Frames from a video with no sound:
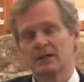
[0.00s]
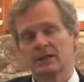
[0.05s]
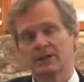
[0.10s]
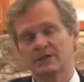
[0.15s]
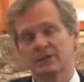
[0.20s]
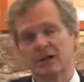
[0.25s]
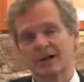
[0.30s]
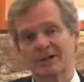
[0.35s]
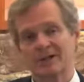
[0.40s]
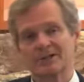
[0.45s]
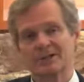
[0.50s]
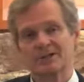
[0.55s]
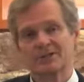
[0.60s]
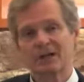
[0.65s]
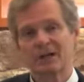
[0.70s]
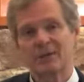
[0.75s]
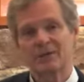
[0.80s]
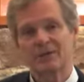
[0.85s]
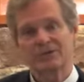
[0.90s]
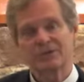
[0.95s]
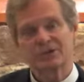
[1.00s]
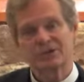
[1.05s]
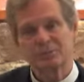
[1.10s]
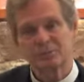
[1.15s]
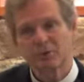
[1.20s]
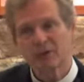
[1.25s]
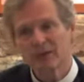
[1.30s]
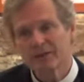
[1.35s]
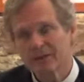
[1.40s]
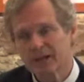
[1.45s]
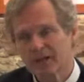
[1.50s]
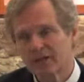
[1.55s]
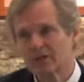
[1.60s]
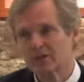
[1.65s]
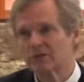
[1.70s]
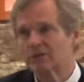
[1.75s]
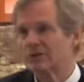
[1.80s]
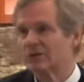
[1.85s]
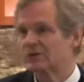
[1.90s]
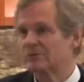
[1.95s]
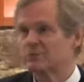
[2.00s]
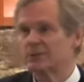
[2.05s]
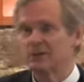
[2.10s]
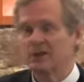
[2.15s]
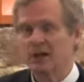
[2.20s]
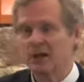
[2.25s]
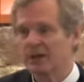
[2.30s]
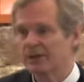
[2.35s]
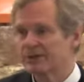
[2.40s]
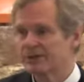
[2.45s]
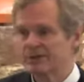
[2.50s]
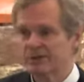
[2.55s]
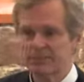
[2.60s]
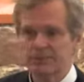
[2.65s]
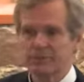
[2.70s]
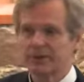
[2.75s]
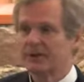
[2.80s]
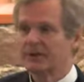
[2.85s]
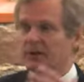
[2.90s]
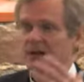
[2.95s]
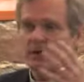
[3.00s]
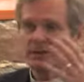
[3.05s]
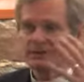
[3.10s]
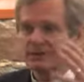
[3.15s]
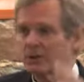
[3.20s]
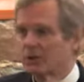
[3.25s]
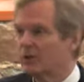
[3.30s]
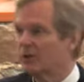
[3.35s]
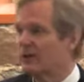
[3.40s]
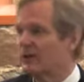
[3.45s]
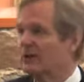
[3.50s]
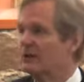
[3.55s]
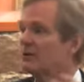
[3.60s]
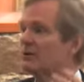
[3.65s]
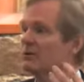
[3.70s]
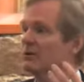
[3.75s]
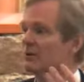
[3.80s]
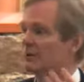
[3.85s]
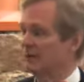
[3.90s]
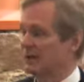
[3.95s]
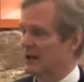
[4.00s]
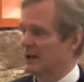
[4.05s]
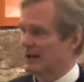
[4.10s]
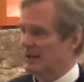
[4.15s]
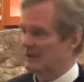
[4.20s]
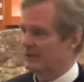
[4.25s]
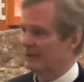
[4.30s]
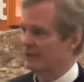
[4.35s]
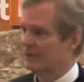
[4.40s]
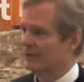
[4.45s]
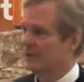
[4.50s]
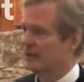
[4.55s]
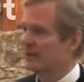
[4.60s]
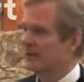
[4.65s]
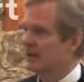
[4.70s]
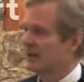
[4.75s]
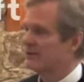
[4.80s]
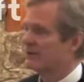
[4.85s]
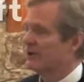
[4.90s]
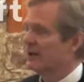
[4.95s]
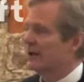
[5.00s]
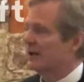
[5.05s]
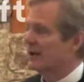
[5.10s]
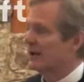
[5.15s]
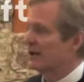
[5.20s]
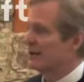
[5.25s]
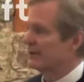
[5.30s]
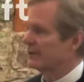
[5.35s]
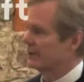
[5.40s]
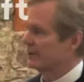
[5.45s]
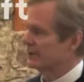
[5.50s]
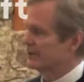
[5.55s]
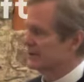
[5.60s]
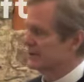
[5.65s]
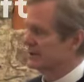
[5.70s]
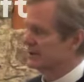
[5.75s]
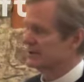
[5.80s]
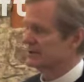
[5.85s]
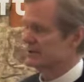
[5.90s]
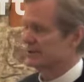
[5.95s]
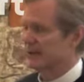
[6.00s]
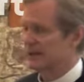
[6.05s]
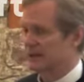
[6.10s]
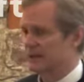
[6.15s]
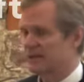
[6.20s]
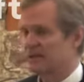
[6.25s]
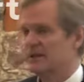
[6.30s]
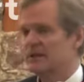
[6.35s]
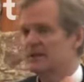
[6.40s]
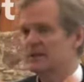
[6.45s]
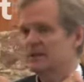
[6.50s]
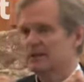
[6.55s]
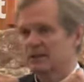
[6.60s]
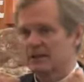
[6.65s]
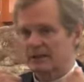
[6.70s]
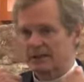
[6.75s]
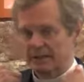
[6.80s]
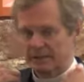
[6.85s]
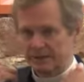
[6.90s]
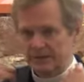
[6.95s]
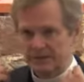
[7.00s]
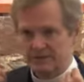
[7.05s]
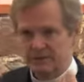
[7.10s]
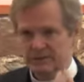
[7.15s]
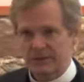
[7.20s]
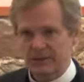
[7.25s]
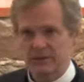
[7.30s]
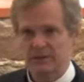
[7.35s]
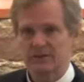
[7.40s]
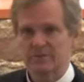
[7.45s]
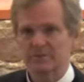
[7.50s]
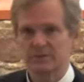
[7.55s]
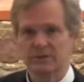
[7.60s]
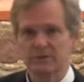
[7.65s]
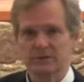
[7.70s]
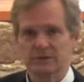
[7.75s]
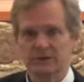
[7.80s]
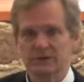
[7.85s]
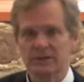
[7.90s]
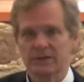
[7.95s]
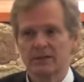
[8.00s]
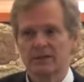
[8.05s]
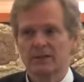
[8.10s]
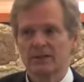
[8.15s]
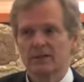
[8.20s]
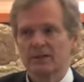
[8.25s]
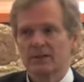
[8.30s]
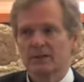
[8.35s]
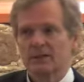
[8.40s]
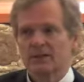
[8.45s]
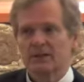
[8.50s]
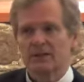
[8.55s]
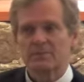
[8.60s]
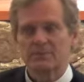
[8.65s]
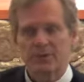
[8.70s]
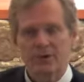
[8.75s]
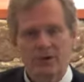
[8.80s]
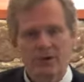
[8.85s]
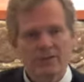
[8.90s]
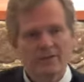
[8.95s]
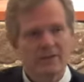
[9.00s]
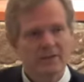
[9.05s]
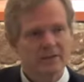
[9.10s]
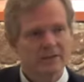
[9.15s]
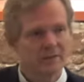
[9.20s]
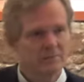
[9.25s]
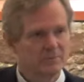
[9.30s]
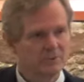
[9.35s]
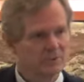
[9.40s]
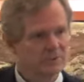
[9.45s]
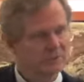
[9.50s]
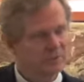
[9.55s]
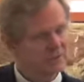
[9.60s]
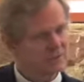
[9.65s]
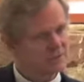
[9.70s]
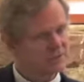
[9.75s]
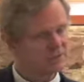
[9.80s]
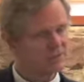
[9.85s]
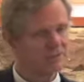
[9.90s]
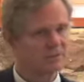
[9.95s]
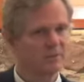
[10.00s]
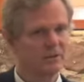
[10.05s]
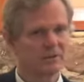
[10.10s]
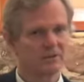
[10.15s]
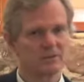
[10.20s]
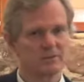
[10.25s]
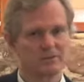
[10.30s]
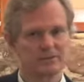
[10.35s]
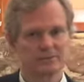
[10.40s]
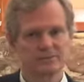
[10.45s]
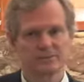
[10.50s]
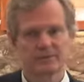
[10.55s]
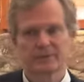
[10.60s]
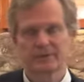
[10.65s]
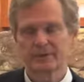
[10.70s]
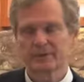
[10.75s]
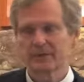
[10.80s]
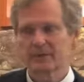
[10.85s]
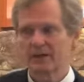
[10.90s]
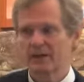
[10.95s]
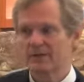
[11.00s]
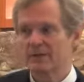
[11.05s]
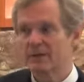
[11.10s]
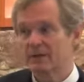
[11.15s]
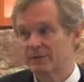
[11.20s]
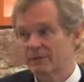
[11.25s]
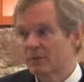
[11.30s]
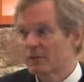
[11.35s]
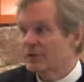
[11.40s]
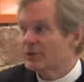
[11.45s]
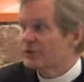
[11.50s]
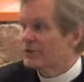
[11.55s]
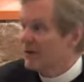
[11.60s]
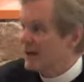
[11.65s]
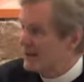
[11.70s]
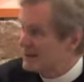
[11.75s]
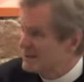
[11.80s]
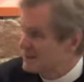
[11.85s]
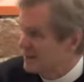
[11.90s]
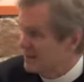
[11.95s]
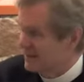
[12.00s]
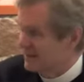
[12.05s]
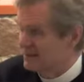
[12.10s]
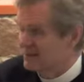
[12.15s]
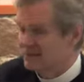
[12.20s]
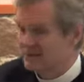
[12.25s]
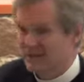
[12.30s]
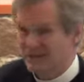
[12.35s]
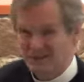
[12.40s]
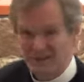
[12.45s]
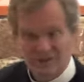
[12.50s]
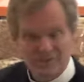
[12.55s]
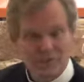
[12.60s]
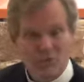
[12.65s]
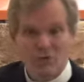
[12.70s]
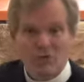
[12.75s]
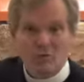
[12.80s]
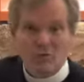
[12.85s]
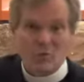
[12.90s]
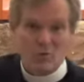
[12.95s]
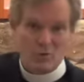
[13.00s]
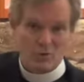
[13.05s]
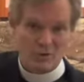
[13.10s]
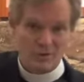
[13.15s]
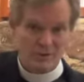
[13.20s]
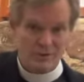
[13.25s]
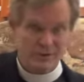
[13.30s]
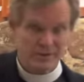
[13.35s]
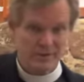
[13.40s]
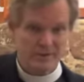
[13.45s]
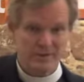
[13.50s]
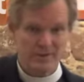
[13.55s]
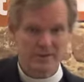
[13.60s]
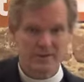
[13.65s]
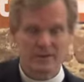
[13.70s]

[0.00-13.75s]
If God's desire was to spread that goodness beyond simply God's own inner life, invite others into that communion, then part of that communion is the struggle, and therefore the tragedy, and therefore the wars,